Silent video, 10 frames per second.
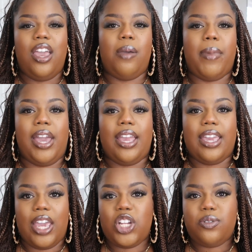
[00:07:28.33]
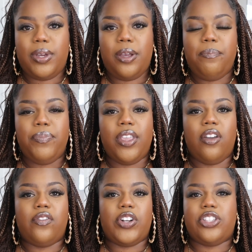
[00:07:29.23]
in my engagement
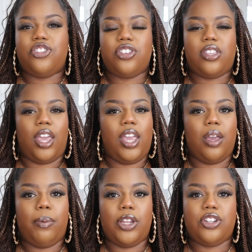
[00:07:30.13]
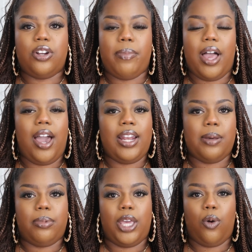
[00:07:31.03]
versus just taking a picture behind
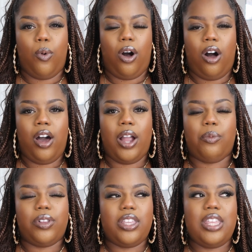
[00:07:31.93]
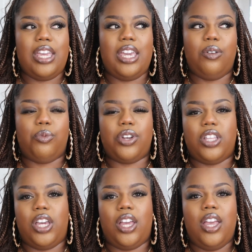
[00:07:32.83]
a blank wall. I really think it
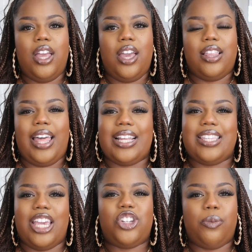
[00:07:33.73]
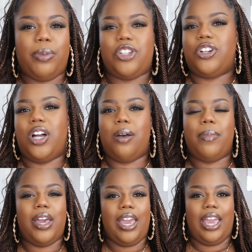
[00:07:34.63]
really like takes your picture
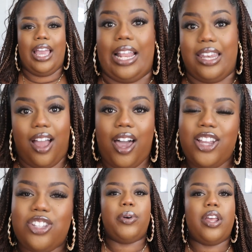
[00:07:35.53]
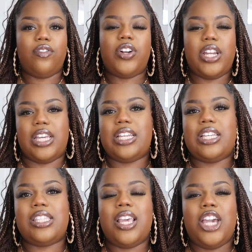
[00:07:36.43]
up a notch. Whatever it
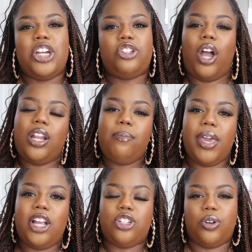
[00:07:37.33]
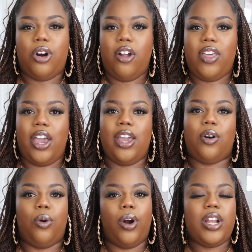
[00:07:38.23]
is, try to make sure that
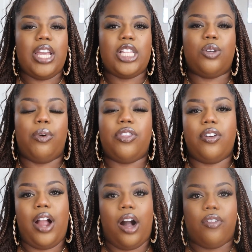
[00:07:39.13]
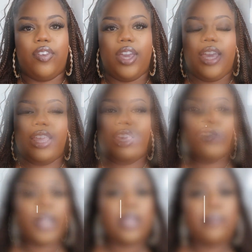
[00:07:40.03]
it coordinates with your outfit. I also
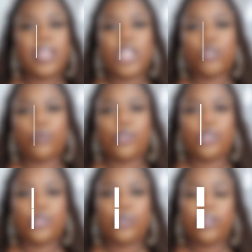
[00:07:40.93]
recommend as well too,